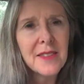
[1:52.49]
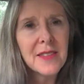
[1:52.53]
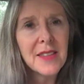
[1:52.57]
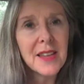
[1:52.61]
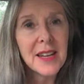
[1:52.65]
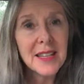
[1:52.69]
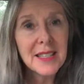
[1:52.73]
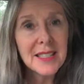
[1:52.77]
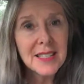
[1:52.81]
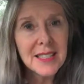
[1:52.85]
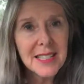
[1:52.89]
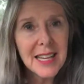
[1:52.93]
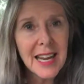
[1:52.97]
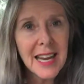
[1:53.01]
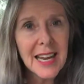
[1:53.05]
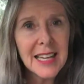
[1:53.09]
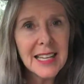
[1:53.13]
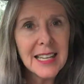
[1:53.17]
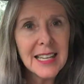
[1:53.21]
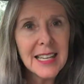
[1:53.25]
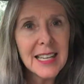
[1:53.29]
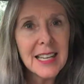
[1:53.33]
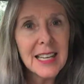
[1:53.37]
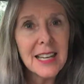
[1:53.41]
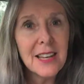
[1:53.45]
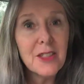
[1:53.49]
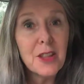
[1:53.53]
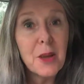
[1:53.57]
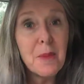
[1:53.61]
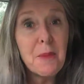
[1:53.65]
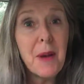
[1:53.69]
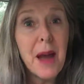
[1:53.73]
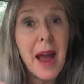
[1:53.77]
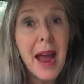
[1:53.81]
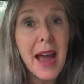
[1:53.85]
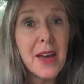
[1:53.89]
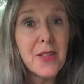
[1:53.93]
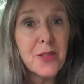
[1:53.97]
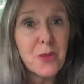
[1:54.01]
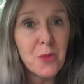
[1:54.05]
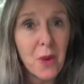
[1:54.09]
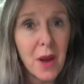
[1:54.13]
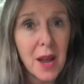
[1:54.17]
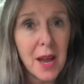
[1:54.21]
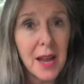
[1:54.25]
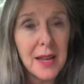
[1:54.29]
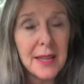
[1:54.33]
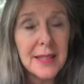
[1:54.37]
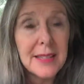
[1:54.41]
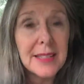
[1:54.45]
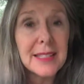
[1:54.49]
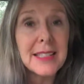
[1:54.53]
that is standing in the pathway,